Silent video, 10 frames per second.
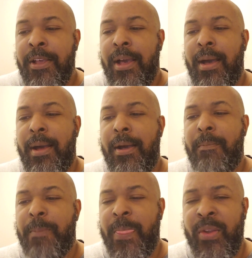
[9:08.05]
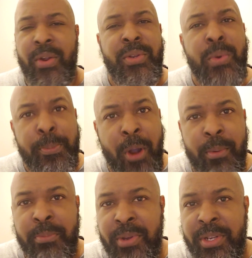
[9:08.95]
There are new
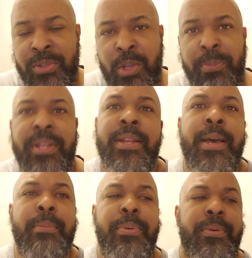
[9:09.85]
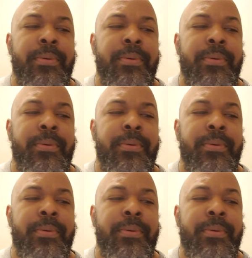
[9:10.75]
apartment buildings opening up.